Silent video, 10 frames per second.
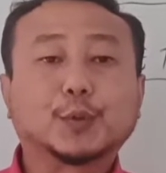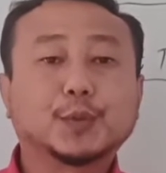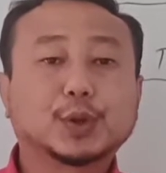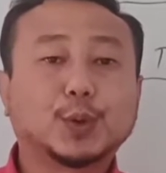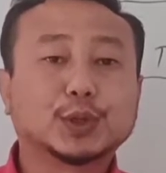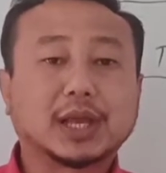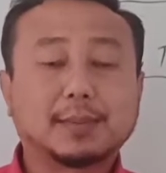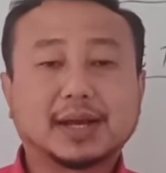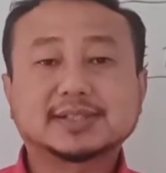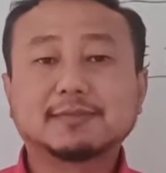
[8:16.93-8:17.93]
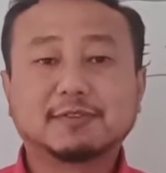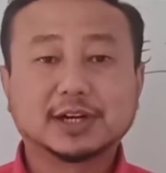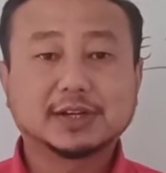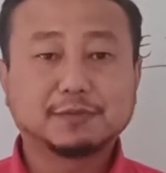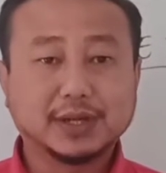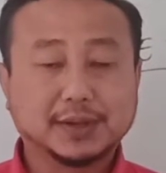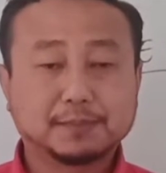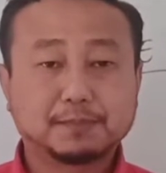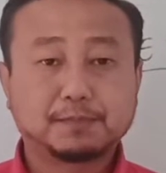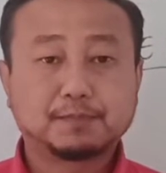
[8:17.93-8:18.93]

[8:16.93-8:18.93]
we call them as the vertebrae.